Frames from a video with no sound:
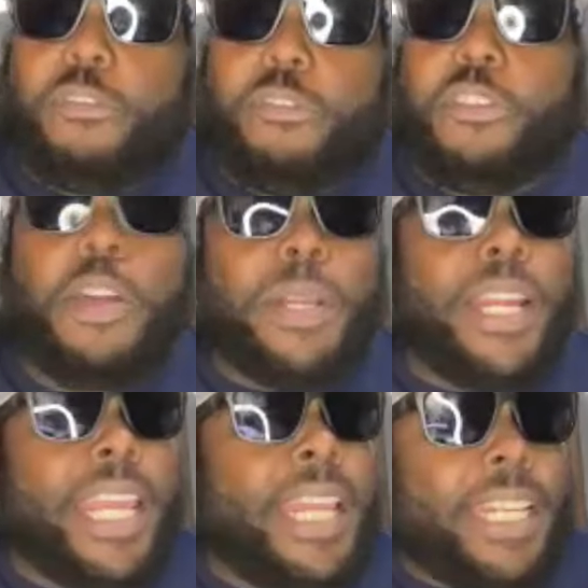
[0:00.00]
filming an
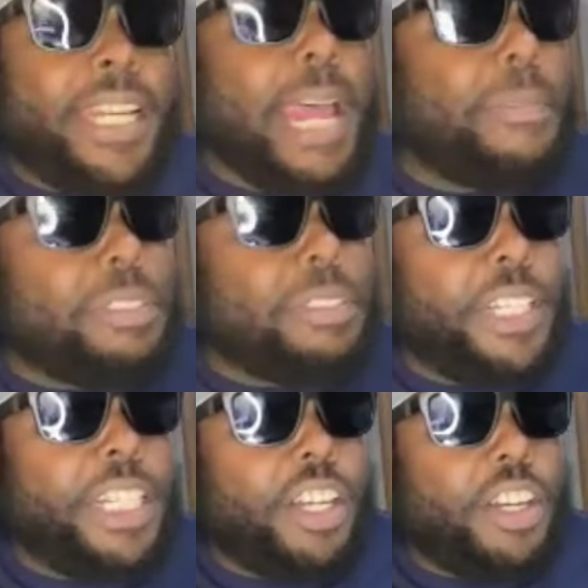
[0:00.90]
Indianapolis
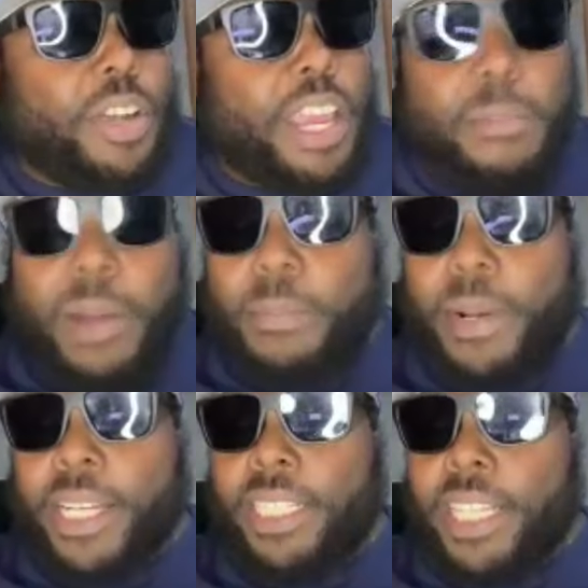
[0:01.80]
video, and my
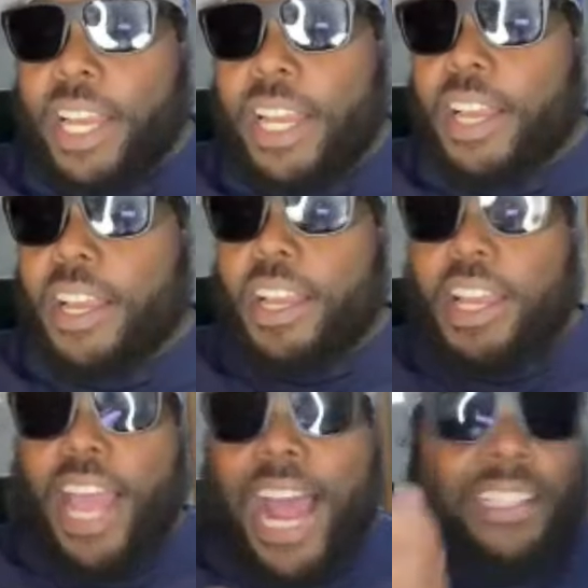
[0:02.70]
buddy,
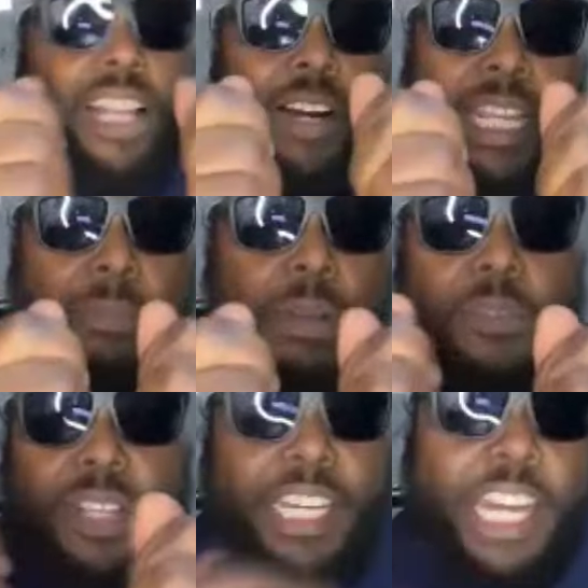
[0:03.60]
I thought he
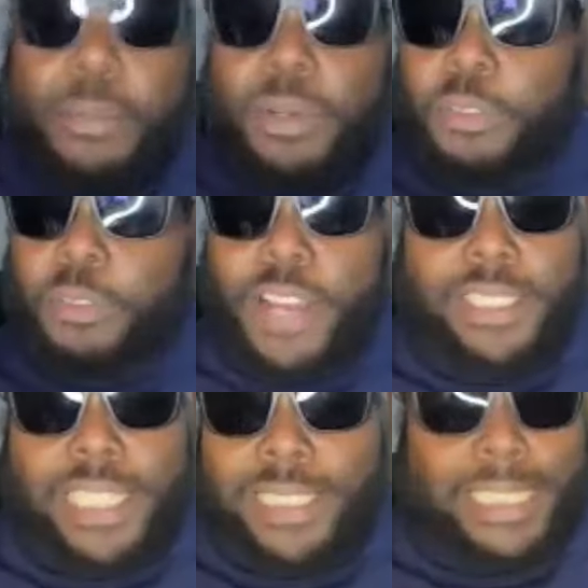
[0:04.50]
moved the camera too
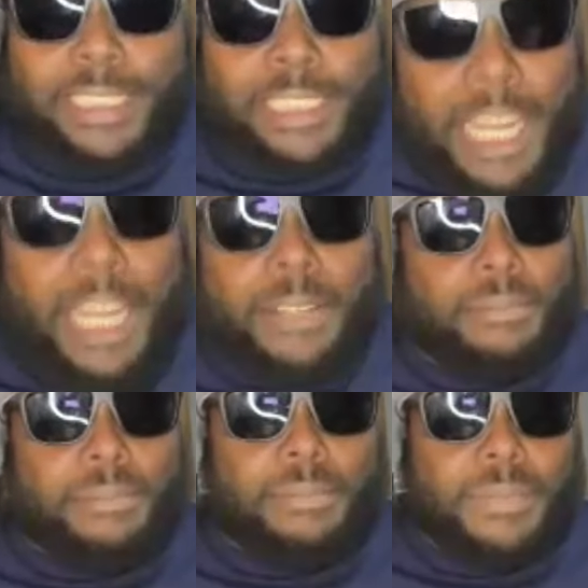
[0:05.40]
fast, and I said shit.
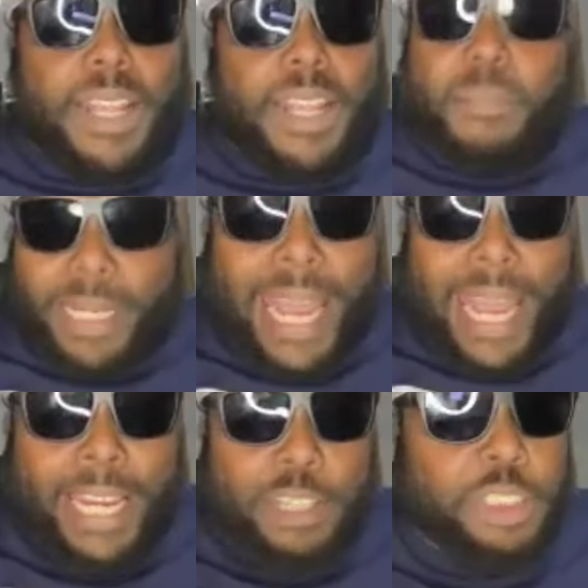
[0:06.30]
My
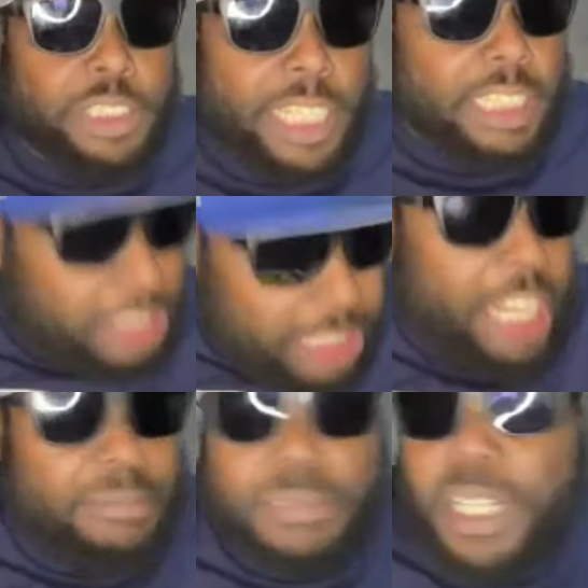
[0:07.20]
dad used to say
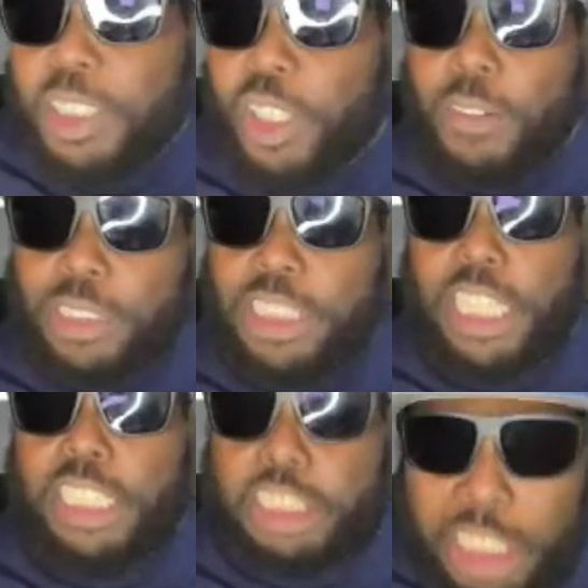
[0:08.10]
shit, so I was just
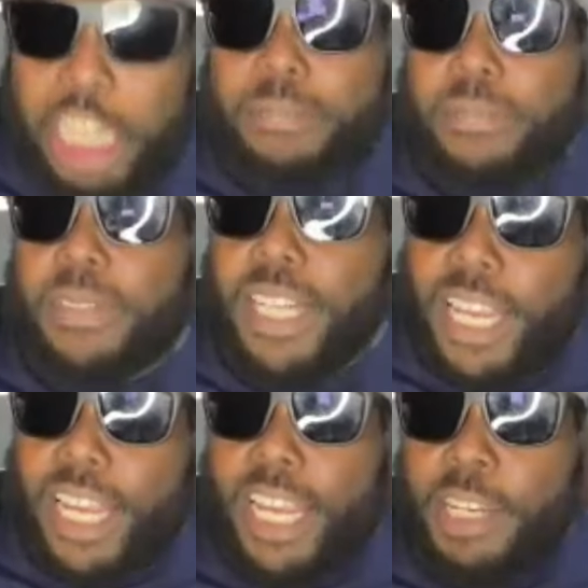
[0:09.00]
like shit,
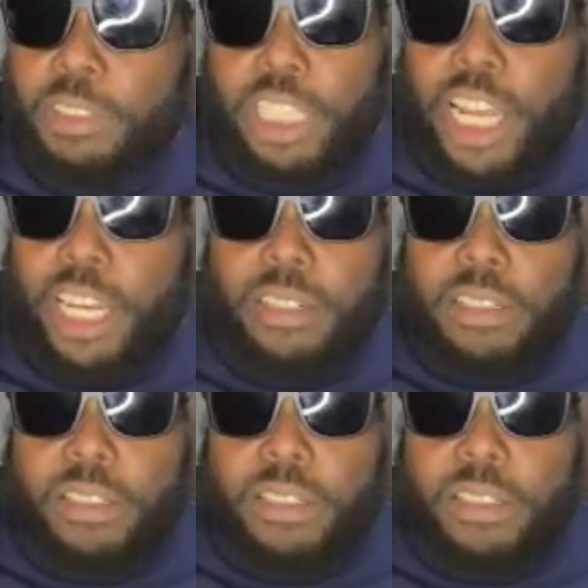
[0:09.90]
and he was like,